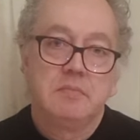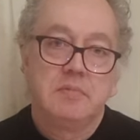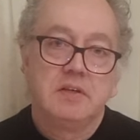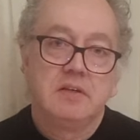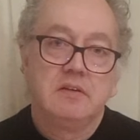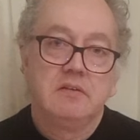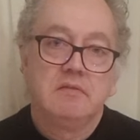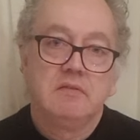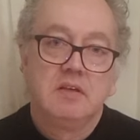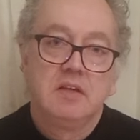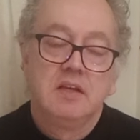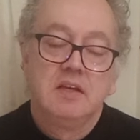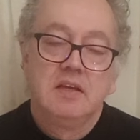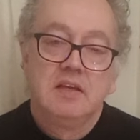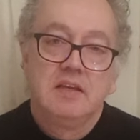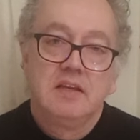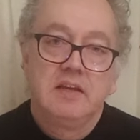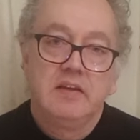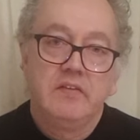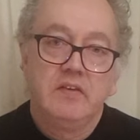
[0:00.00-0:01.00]
But
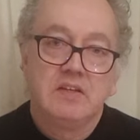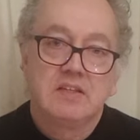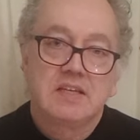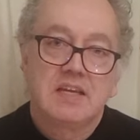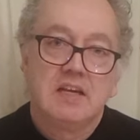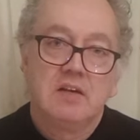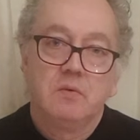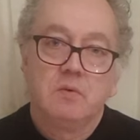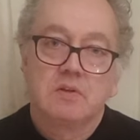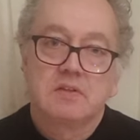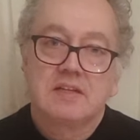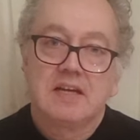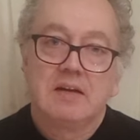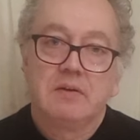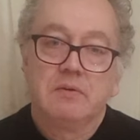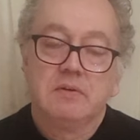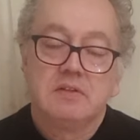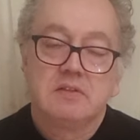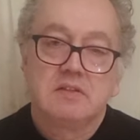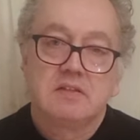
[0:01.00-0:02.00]
if it's kilowatt
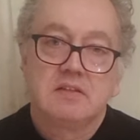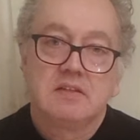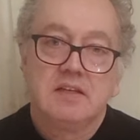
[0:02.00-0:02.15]
hours,